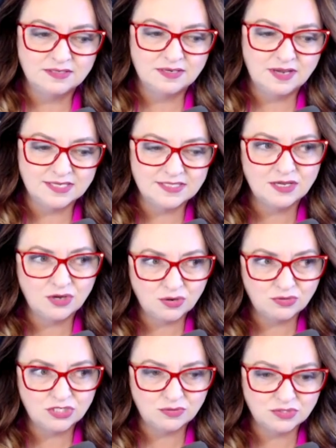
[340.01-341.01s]
I say
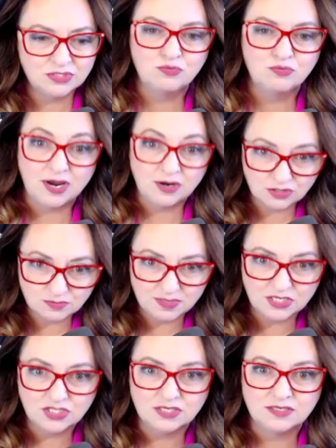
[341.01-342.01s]
coach, it was write her
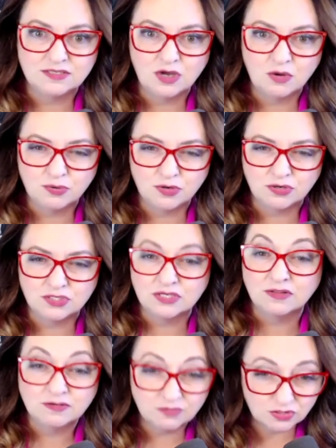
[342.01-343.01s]
speeches, help her
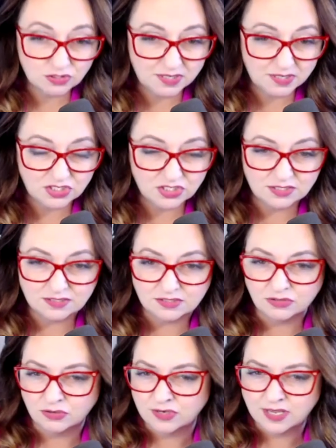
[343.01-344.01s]
deliver speeches,
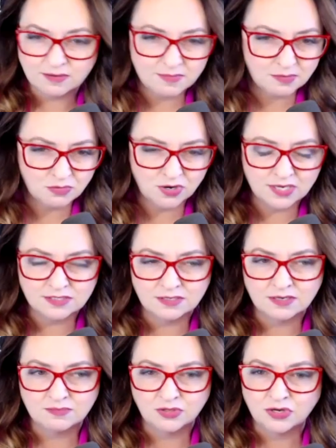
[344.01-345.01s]
learn how to memorize
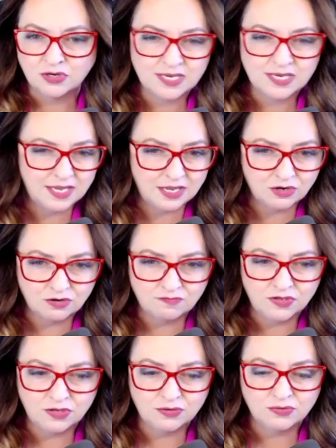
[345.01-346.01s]
them, learn how to
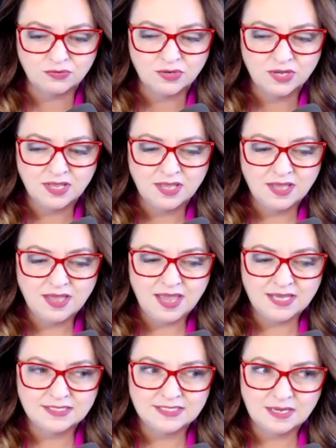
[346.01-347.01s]
interview,
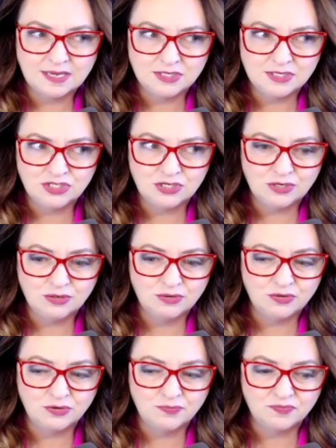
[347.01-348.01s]
and step
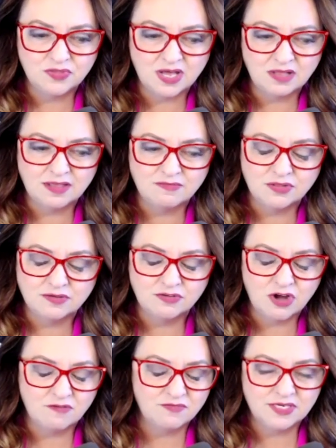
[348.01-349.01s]
into a level of
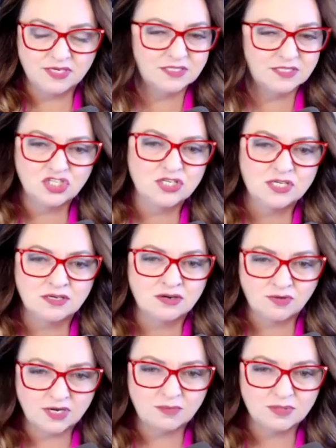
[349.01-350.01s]
confidence that she didn't
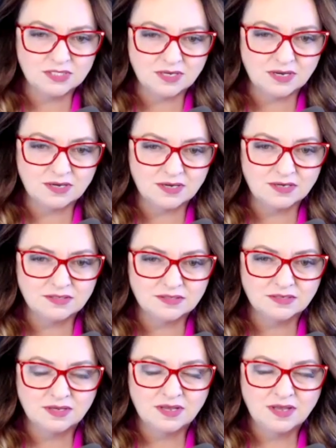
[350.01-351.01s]
already possess.
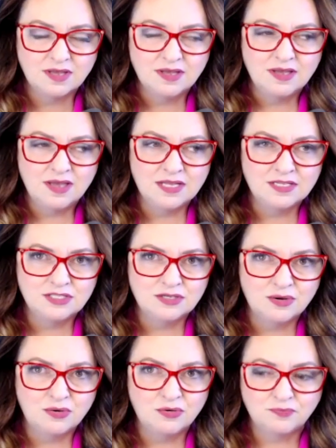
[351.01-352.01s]
And
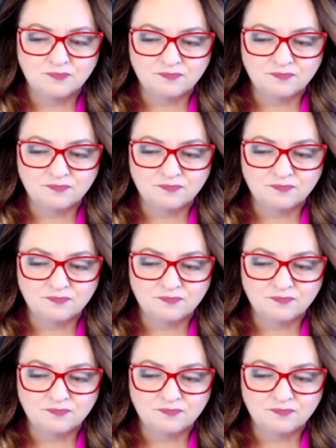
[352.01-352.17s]
so